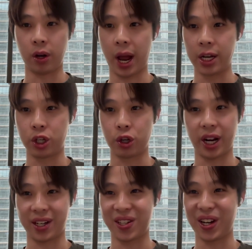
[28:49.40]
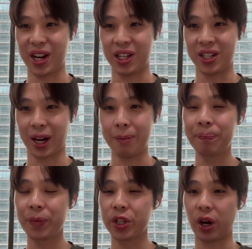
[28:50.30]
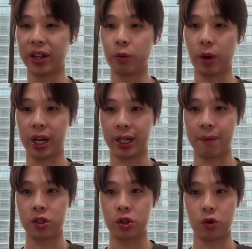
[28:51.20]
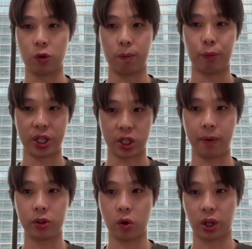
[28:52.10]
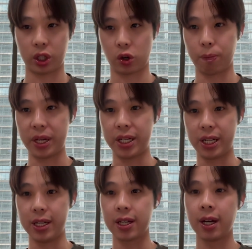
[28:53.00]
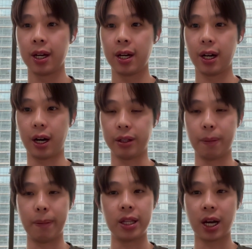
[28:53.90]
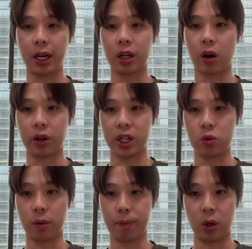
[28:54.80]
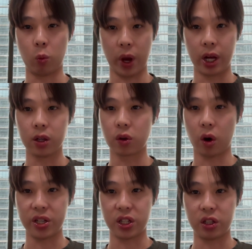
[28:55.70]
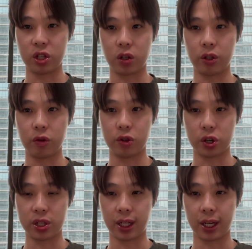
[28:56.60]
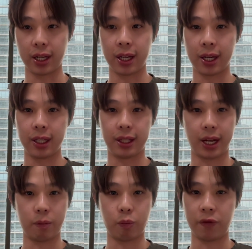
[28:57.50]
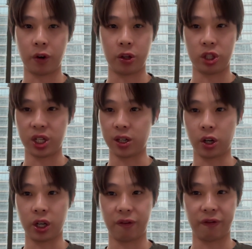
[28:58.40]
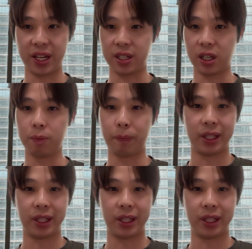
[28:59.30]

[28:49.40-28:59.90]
enter and exit anytime. So I think when it comes to principal tokens or PTs, the main target audience would be whales or institutional users again that prefer to just earn a fixed yield, but